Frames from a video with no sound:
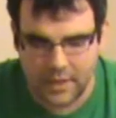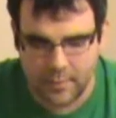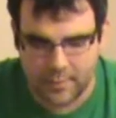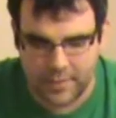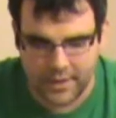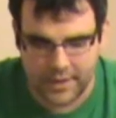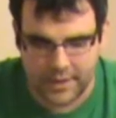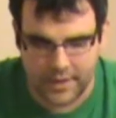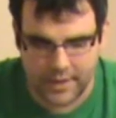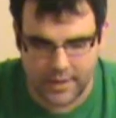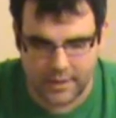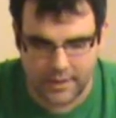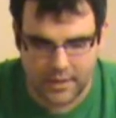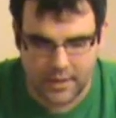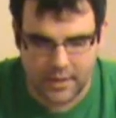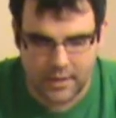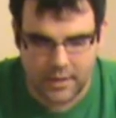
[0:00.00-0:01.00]
But uh,
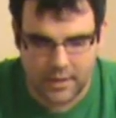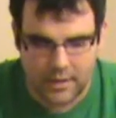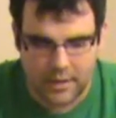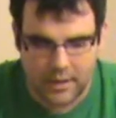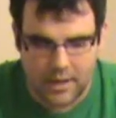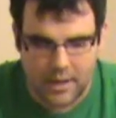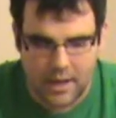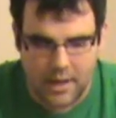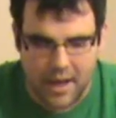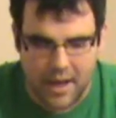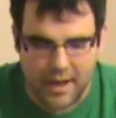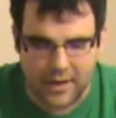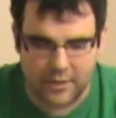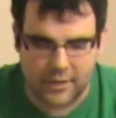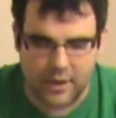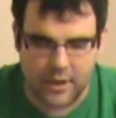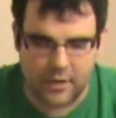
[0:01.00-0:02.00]
I
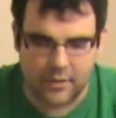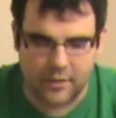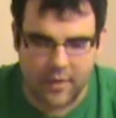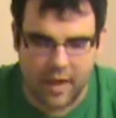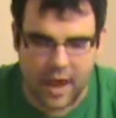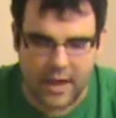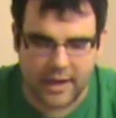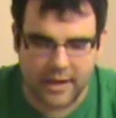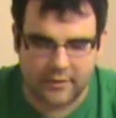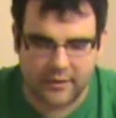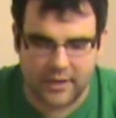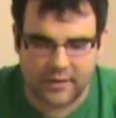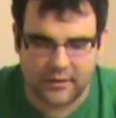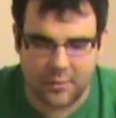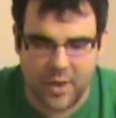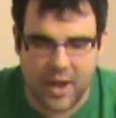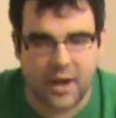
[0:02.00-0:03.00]
don't know. I guess
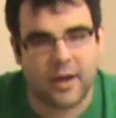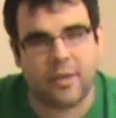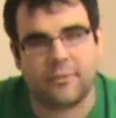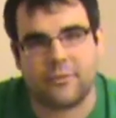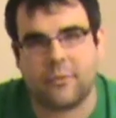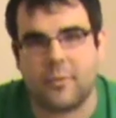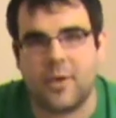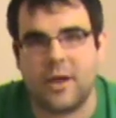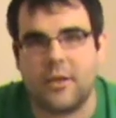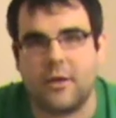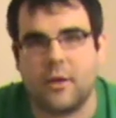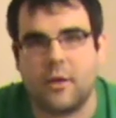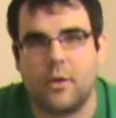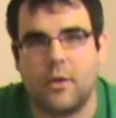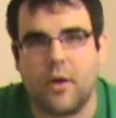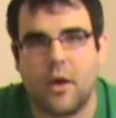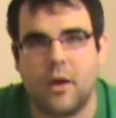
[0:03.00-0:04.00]
that's about it for me
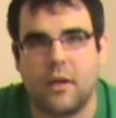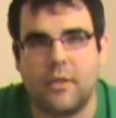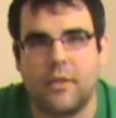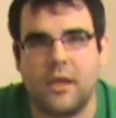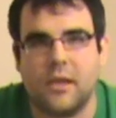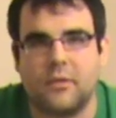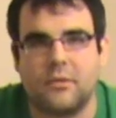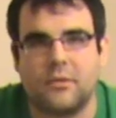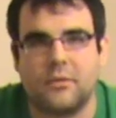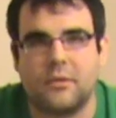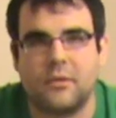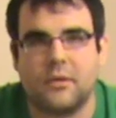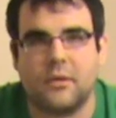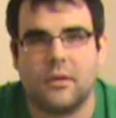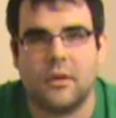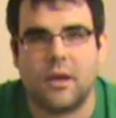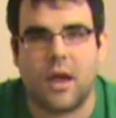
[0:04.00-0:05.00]
though on this.
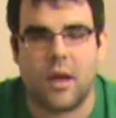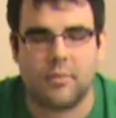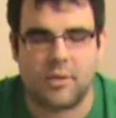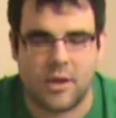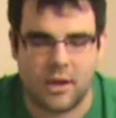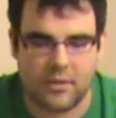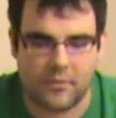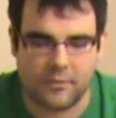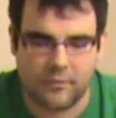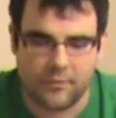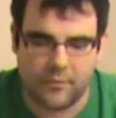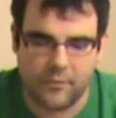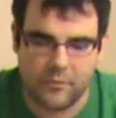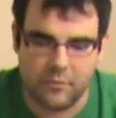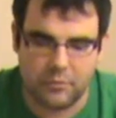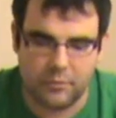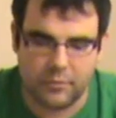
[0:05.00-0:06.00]
I mean,
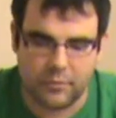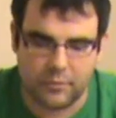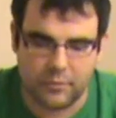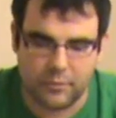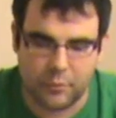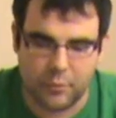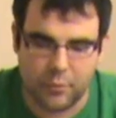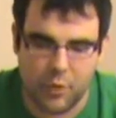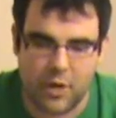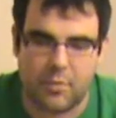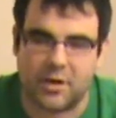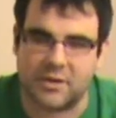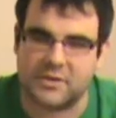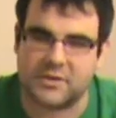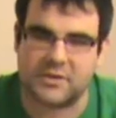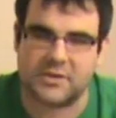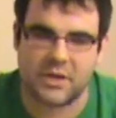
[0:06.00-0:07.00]
pretty
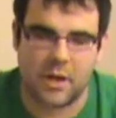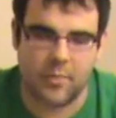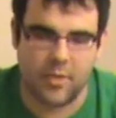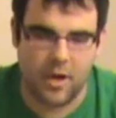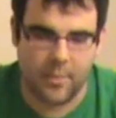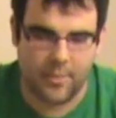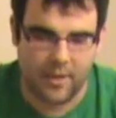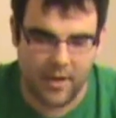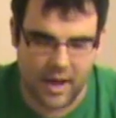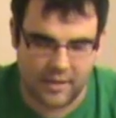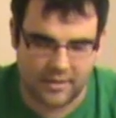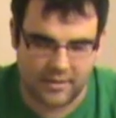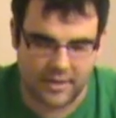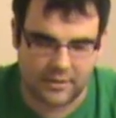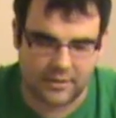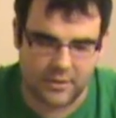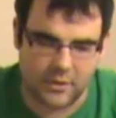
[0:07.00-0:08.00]
much a sum up. I
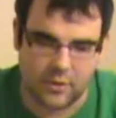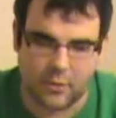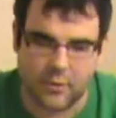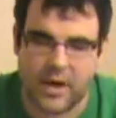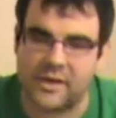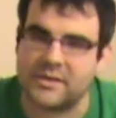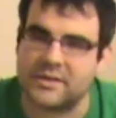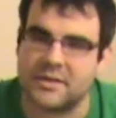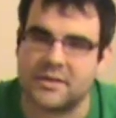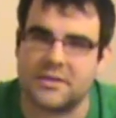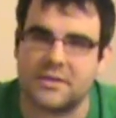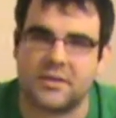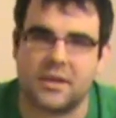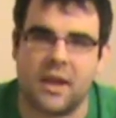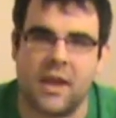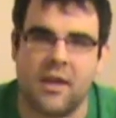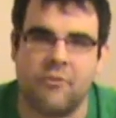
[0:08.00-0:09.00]
think the new
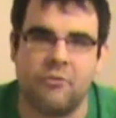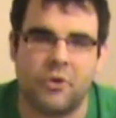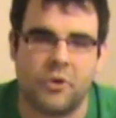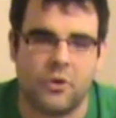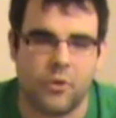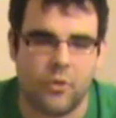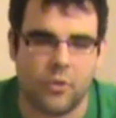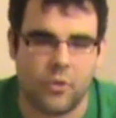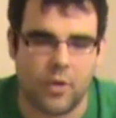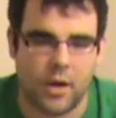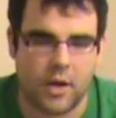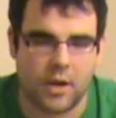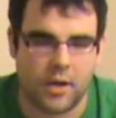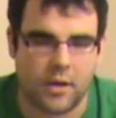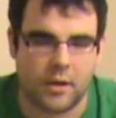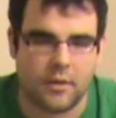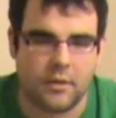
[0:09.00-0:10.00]
races and the new
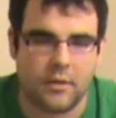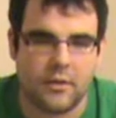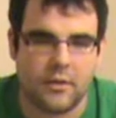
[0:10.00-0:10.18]
uh,